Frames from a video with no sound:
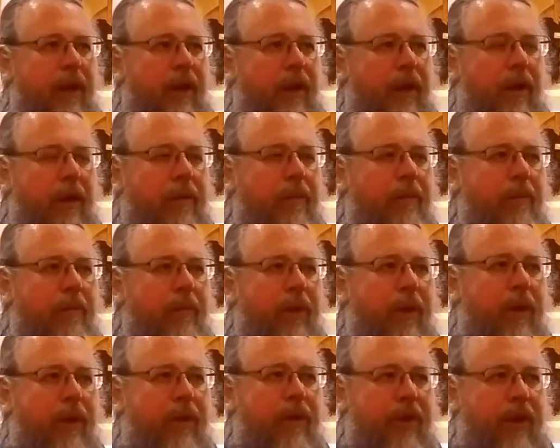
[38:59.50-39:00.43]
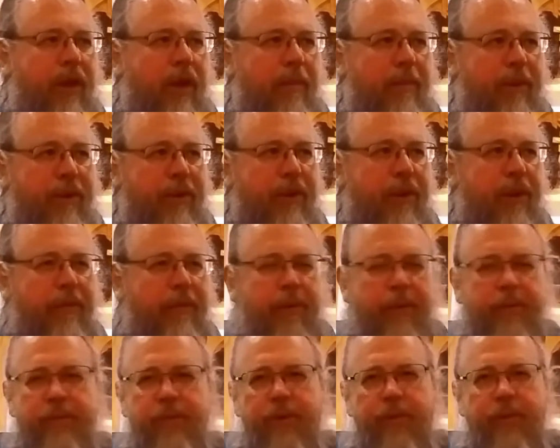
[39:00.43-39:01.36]
um, to come and save
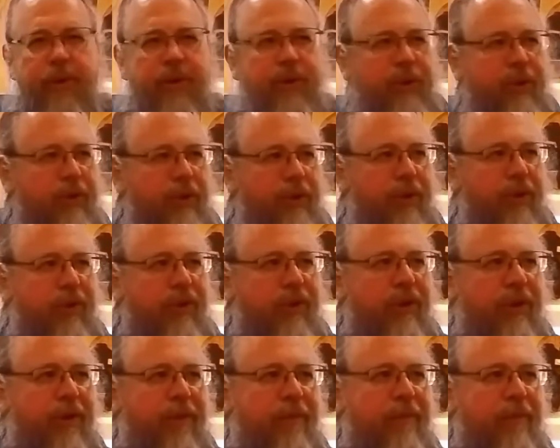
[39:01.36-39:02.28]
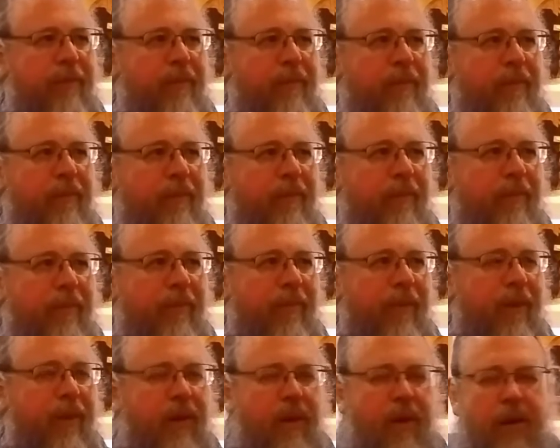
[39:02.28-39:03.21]
them from the Turks.
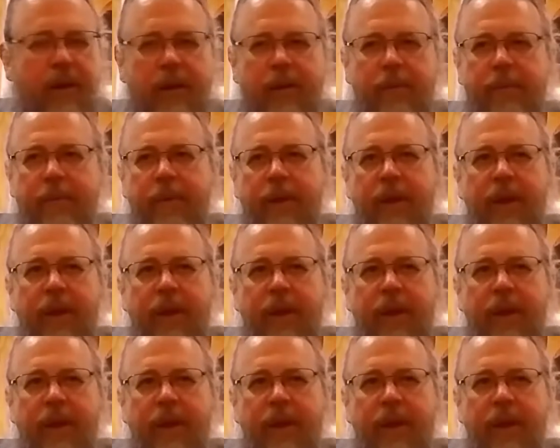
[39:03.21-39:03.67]
Um,